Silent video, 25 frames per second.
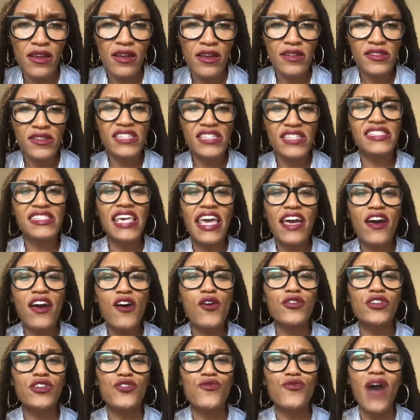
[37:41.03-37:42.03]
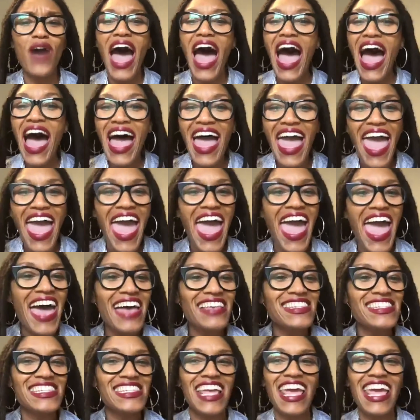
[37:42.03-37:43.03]
to tell you I
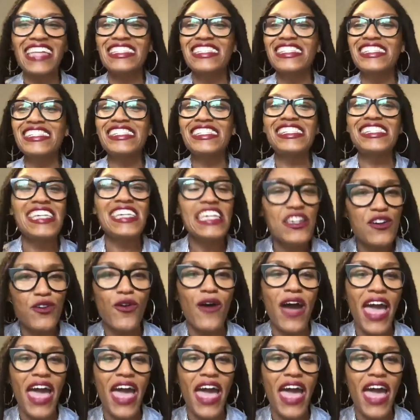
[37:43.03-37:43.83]
asked and still